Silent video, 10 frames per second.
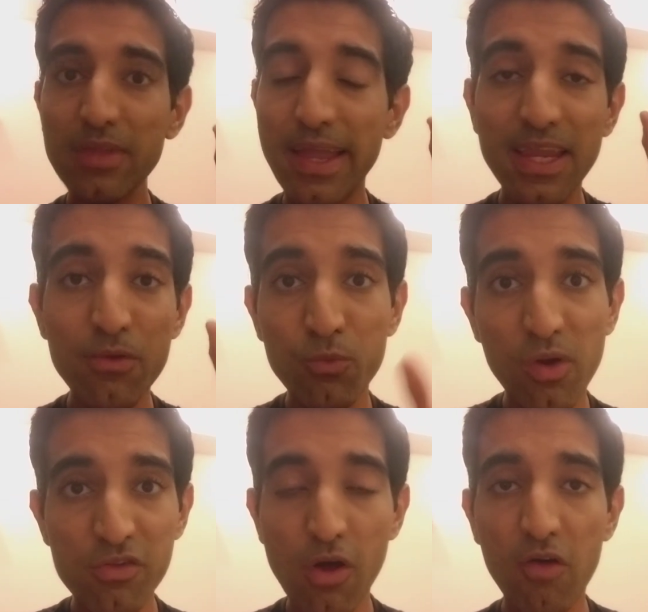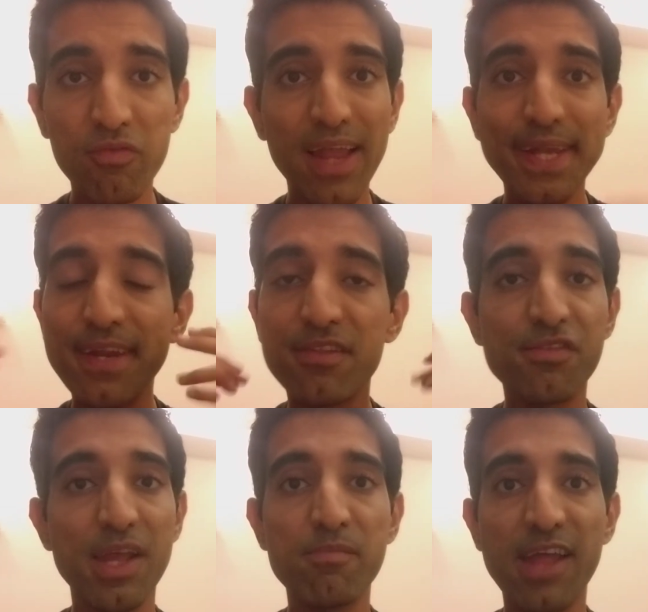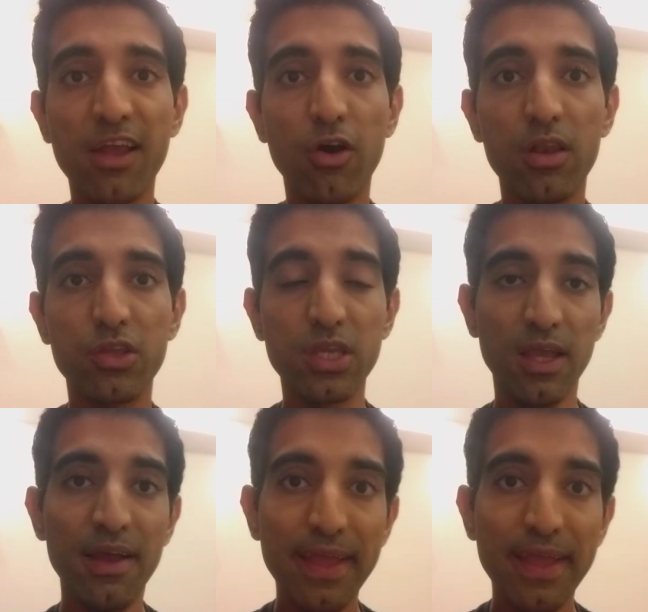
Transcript: It works offline. It's the same psychology.